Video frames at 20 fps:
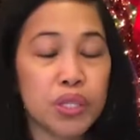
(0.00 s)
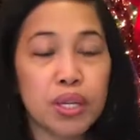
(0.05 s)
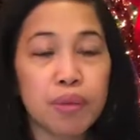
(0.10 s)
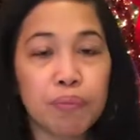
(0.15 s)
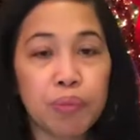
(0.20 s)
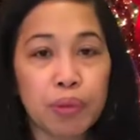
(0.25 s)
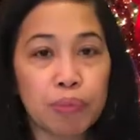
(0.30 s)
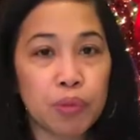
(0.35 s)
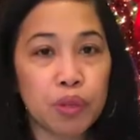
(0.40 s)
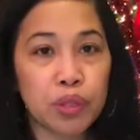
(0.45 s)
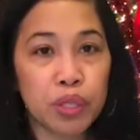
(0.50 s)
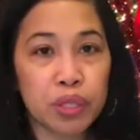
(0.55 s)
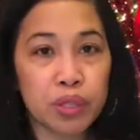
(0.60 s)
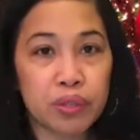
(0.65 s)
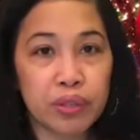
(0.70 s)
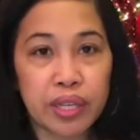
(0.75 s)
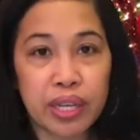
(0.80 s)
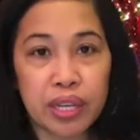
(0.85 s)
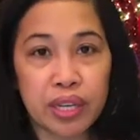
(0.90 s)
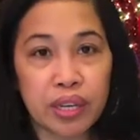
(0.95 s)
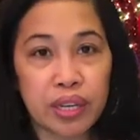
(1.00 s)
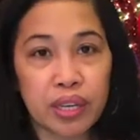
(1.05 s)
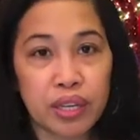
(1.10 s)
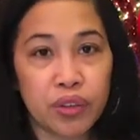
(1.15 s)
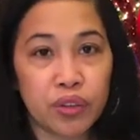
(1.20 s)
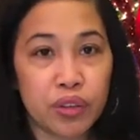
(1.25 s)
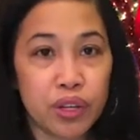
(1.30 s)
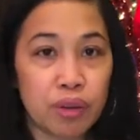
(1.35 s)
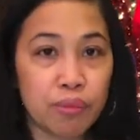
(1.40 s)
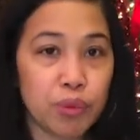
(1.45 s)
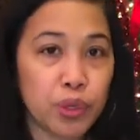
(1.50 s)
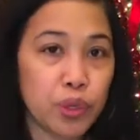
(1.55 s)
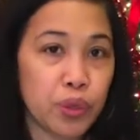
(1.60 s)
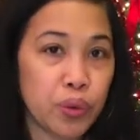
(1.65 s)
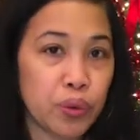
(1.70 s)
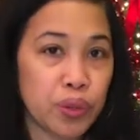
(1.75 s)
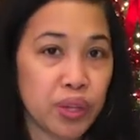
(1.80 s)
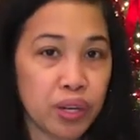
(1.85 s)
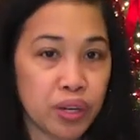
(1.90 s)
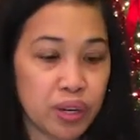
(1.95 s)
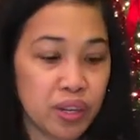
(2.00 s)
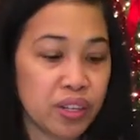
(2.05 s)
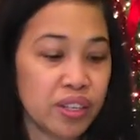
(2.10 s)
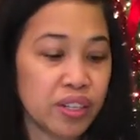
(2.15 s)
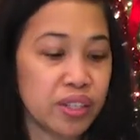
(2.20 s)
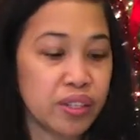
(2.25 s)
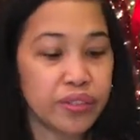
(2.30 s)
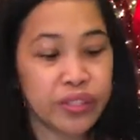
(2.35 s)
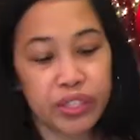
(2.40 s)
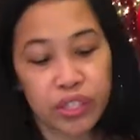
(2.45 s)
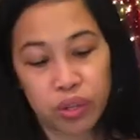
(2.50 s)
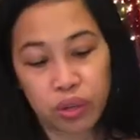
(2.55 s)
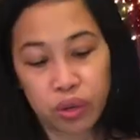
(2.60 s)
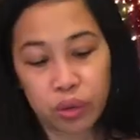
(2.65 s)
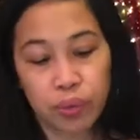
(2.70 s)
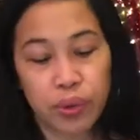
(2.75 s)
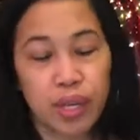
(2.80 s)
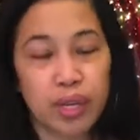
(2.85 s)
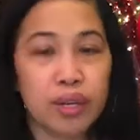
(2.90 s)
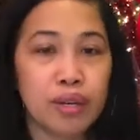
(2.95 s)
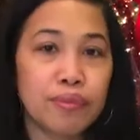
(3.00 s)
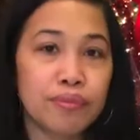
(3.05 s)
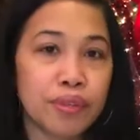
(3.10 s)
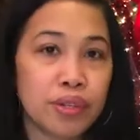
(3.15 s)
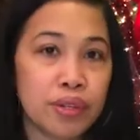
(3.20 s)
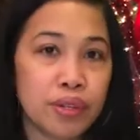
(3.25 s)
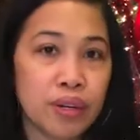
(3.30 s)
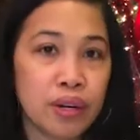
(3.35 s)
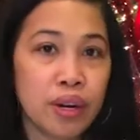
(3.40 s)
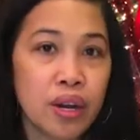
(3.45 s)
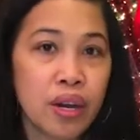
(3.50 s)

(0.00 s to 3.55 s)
some people they do not like, you never know, they're allergic or whatever,